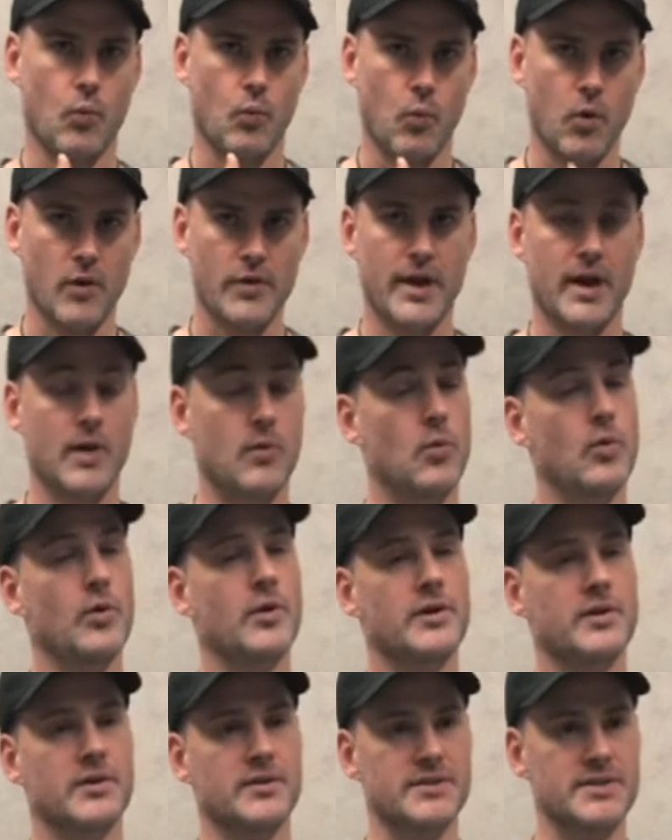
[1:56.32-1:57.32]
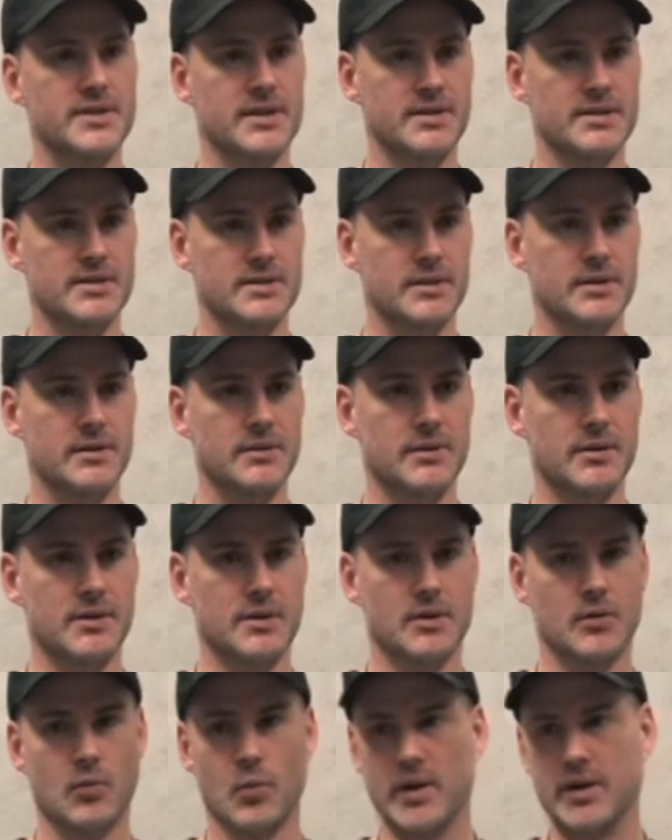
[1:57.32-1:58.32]
With our work on Tintin,
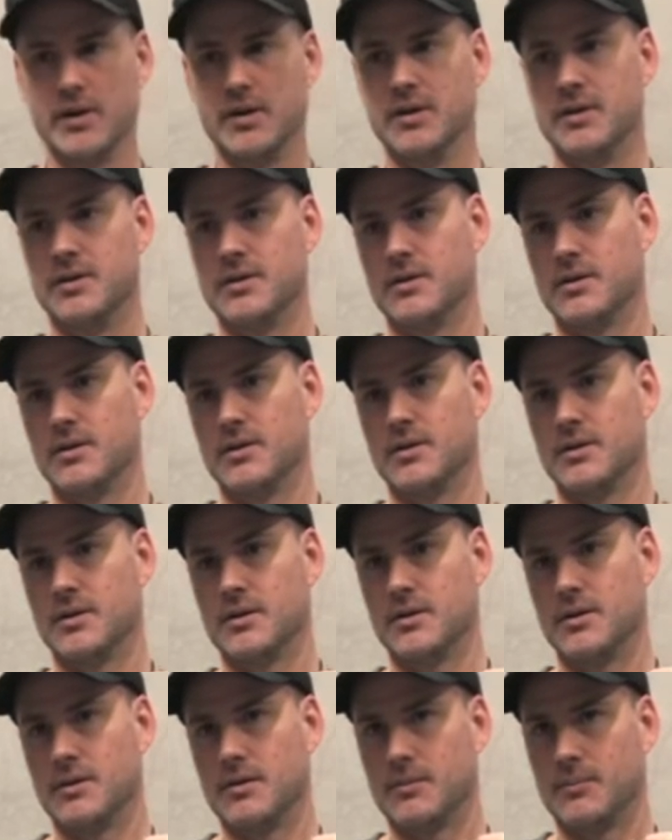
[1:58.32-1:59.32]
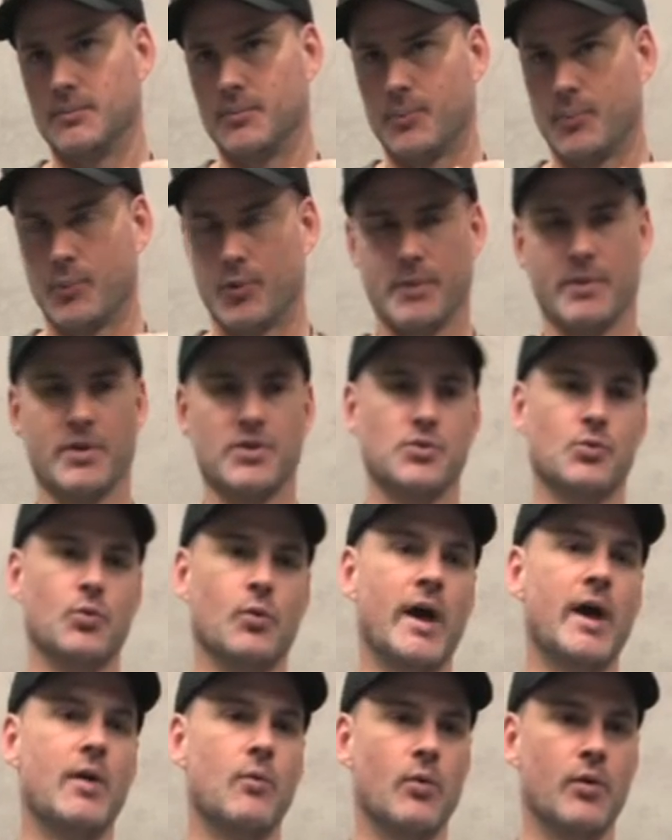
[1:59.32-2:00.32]
we did pretty much all
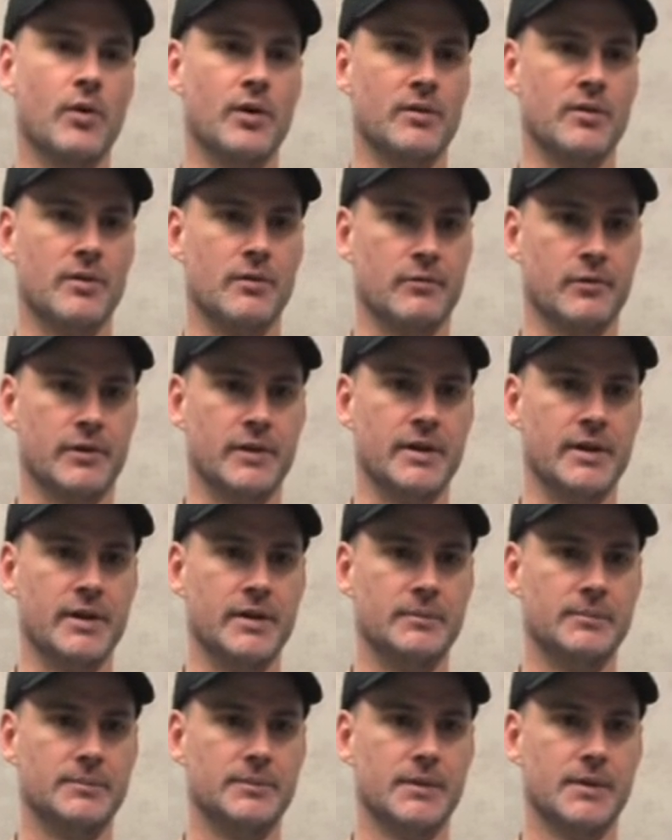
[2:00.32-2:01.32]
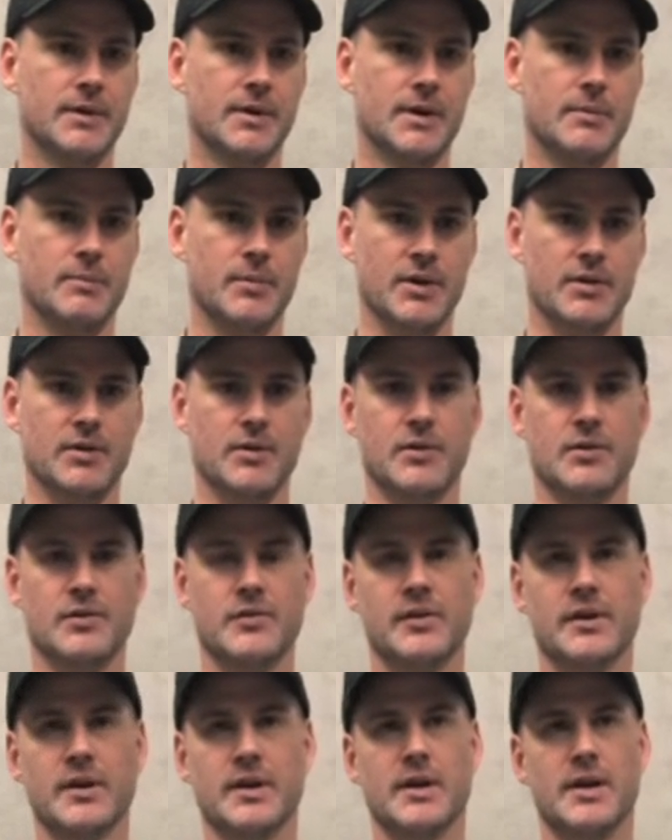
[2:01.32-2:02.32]
that work in 3D,
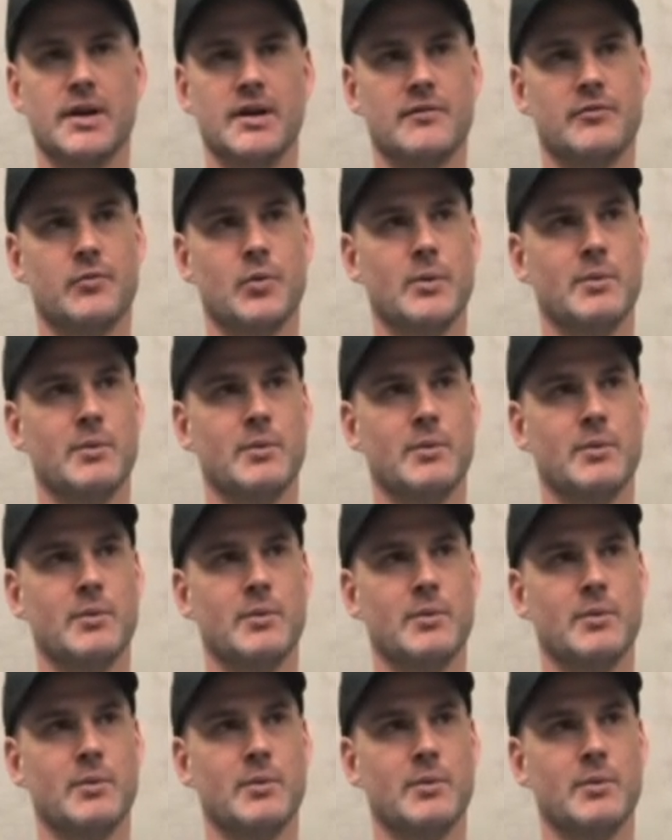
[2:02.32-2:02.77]
because if